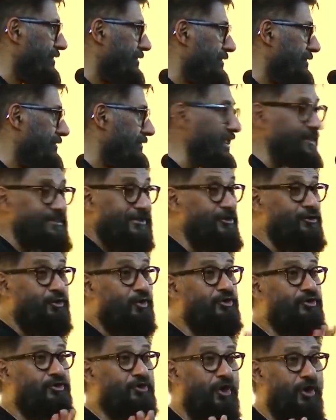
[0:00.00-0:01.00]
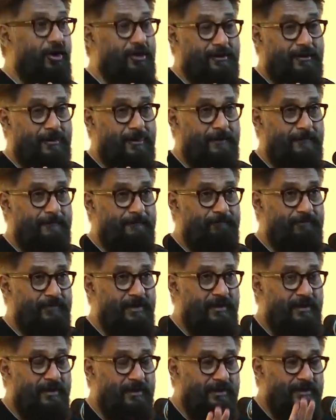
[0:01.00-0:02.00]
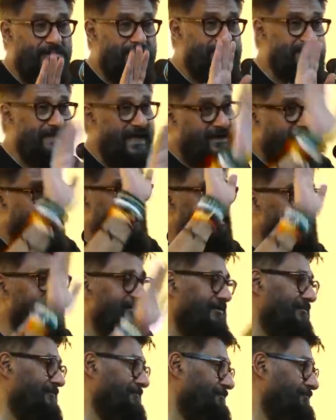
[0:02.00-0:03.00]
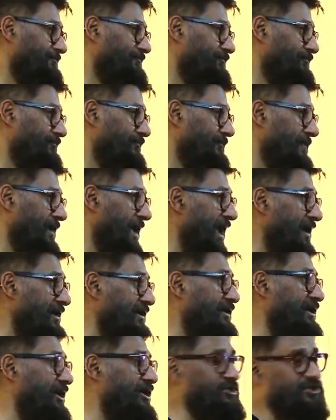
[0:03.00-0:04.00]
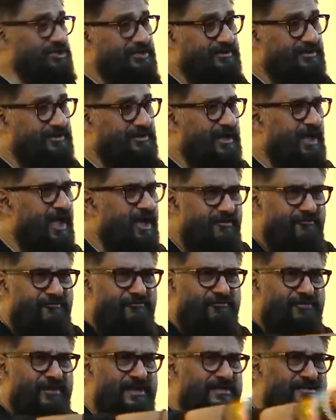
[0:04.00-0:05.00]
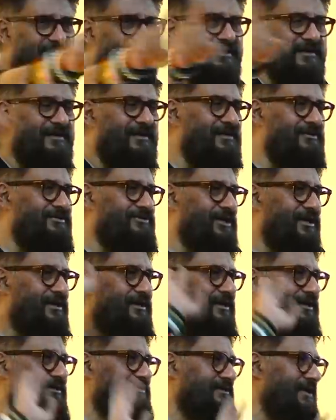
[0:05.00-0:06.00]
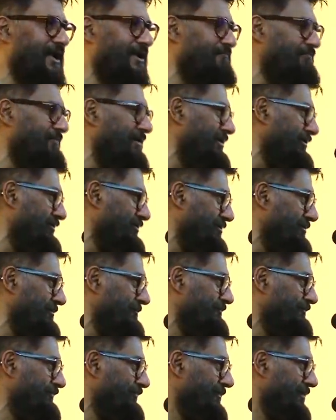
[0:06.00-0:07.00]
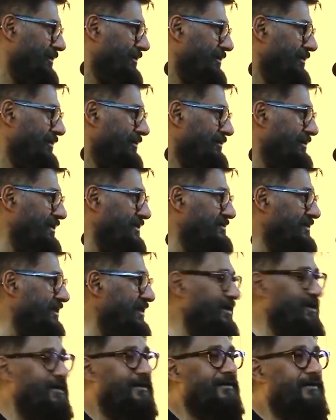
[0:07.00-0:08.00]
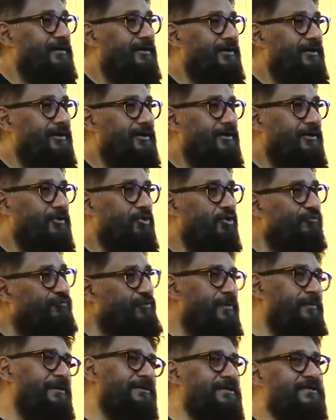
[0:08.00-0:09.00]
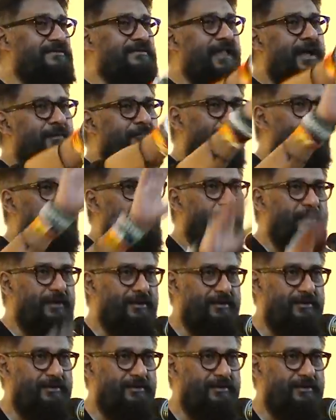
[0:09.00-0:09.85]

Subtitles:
Then they don't talk. Second allegation, every single journalist I meet, they say, your film is Islamophobic.